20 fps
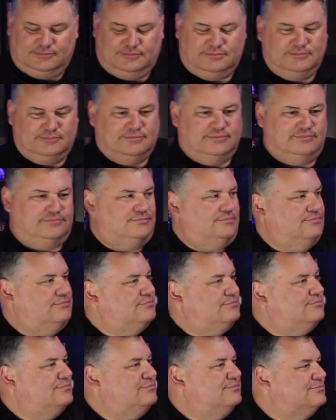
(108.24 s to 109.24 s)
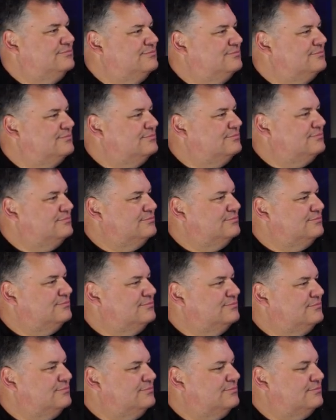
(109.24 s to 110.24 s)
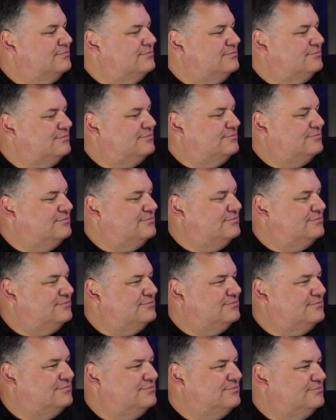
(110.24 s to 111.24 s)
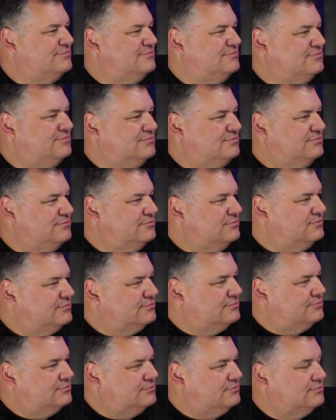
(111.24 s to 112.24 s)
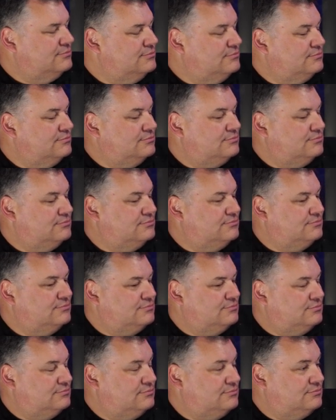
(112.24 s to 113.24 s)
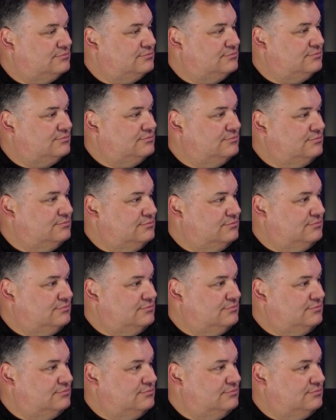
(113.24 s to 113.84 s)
(not speaking)